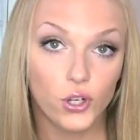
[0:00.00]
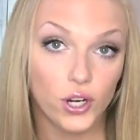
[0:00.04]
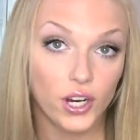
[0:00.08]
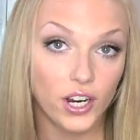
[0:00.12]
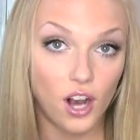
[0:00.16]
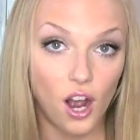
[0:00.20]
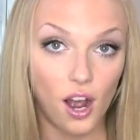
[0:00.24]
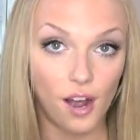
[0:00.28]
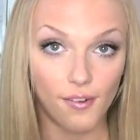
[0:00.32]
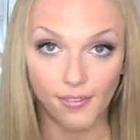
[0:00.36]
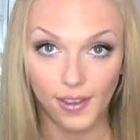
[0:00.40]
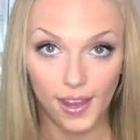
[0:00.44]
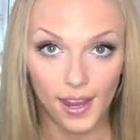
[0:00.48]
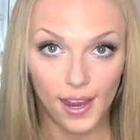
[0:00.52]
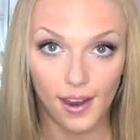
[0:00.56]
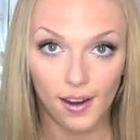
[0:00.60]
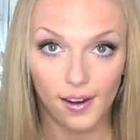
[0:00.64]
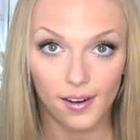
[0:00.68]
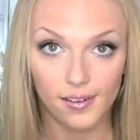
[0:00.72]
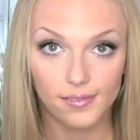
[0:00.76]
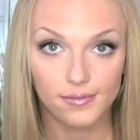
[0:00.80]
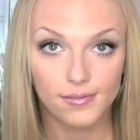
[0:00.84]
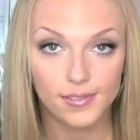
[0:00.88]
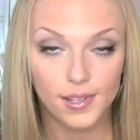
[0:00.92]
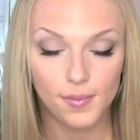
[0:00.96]
drink
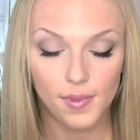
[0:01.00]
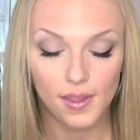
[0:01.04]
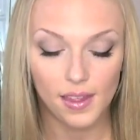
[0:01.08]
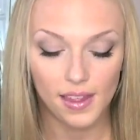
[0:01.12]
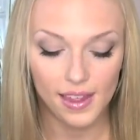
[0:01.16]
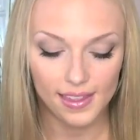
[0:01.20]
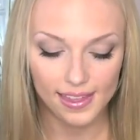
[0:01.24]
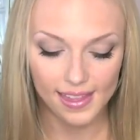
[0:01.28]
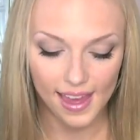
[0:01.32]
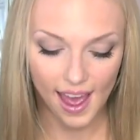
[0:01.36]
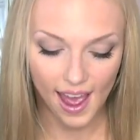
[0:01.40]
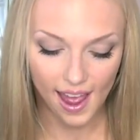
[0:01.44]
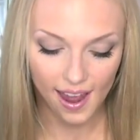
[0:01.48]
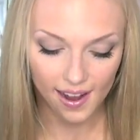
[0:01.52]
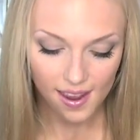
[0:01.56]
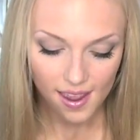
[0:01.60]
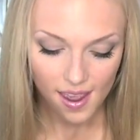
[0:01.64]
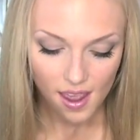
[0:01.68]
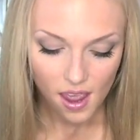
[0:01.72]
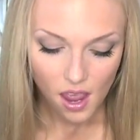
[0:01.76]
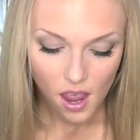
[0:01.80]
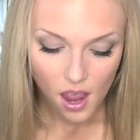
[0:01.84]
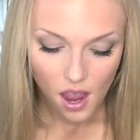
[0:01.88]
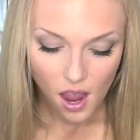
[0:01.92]
coffee or something like that.